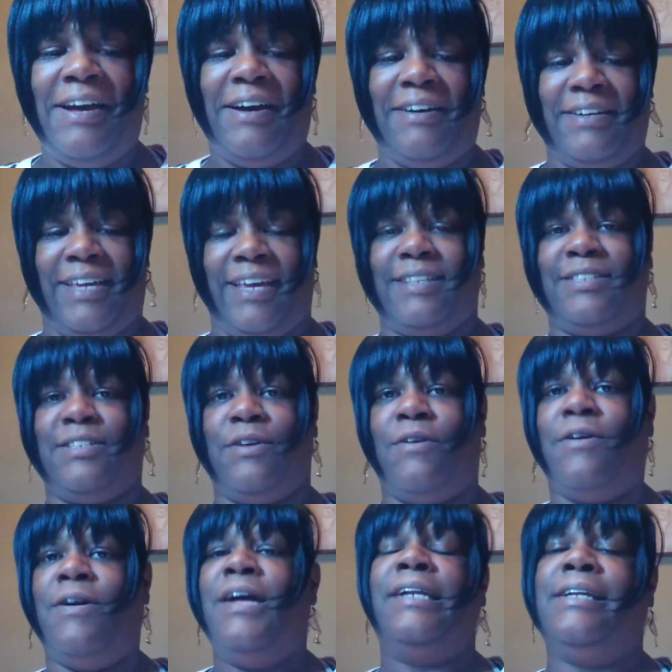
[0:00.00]
Okay,
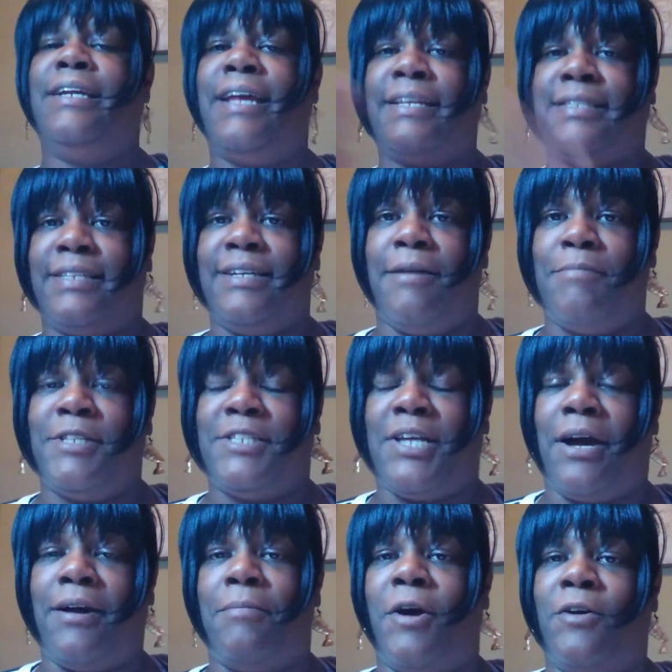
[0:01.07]
so the next thing I'm going to
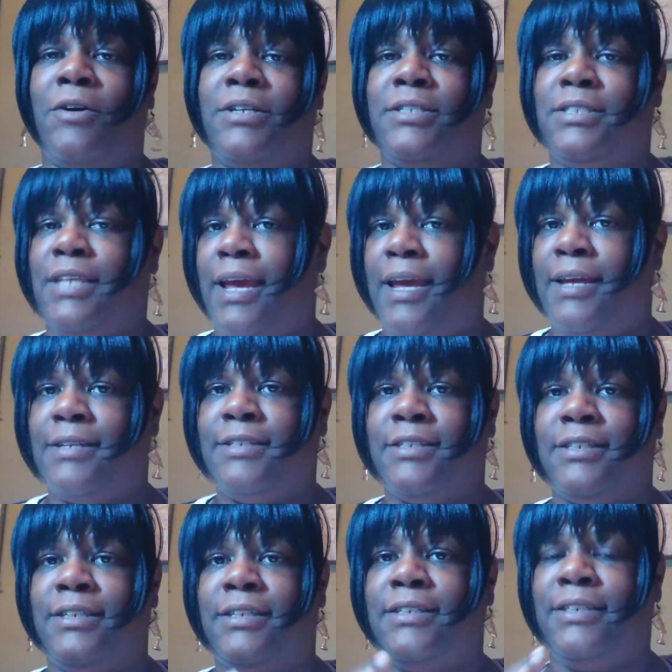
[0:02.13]
talk about is
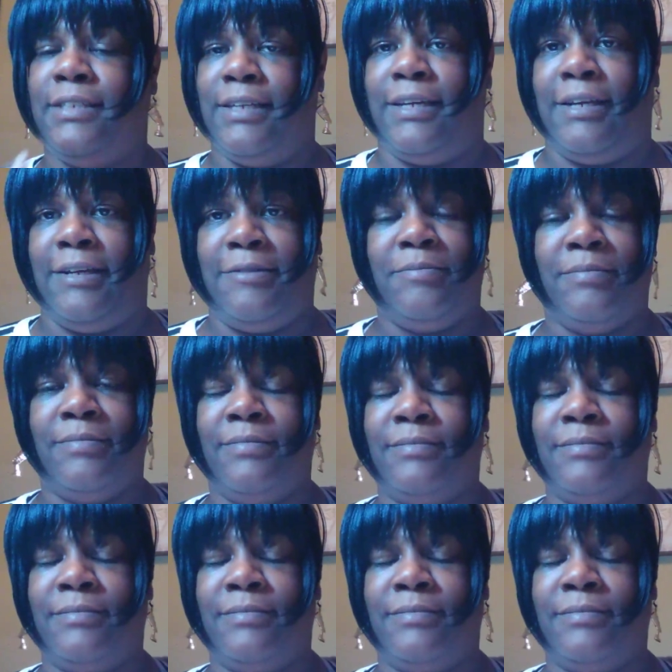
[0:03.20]
Angela Yee.